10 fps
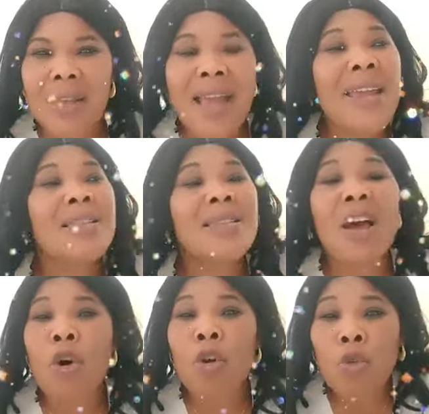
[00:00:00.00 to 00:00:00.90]

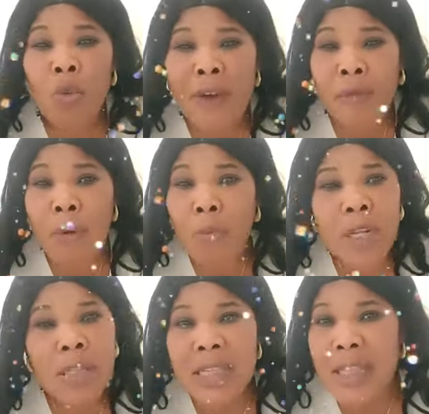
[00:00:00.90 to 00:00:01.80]
anytime I no rule from
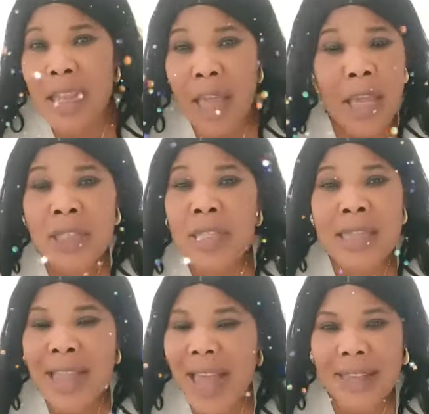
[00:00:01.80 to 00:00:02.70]
morning till
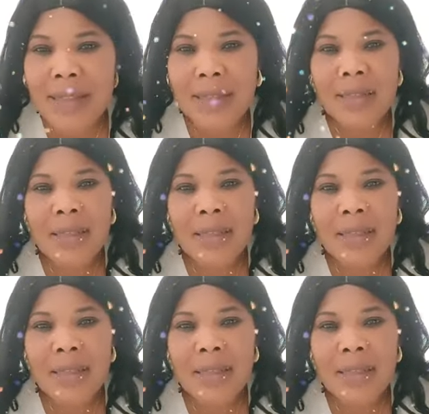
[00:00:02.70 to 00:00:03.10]
night